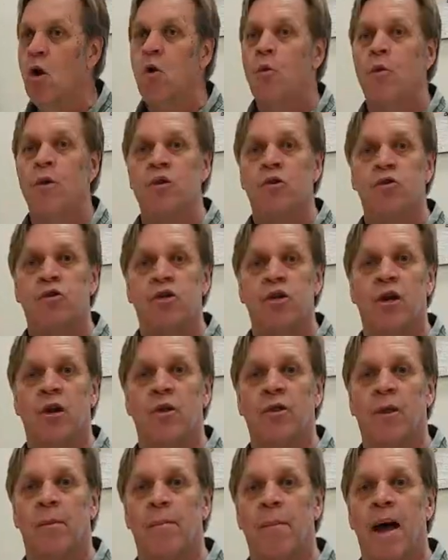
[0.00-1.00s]
when you sit
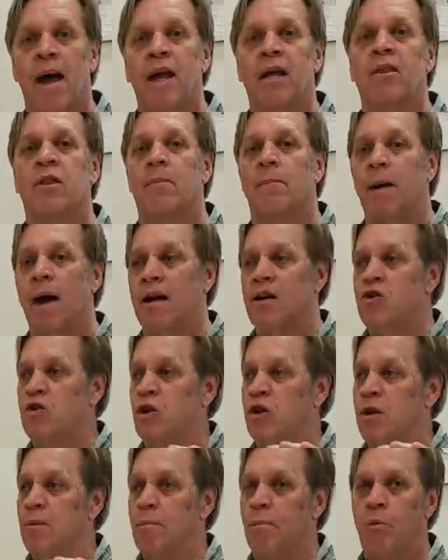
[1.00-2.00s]
on the bike should
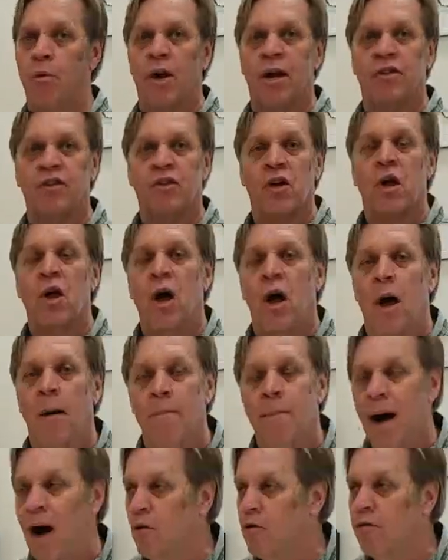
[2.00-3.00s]
compress
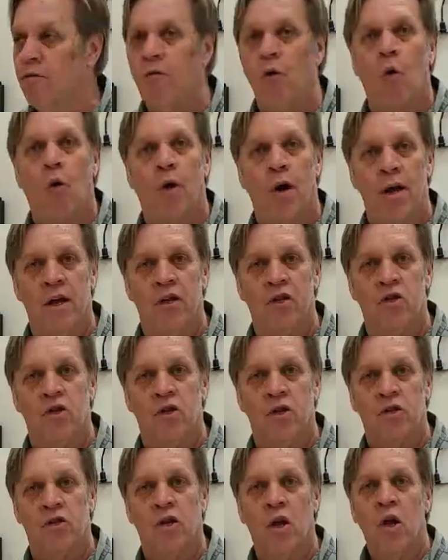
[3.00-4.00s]
about 4
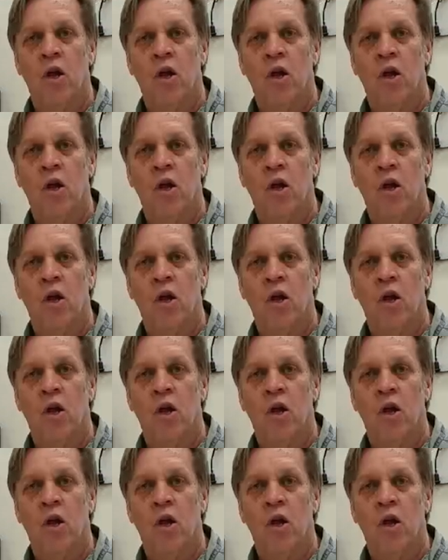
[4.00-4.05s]
inches.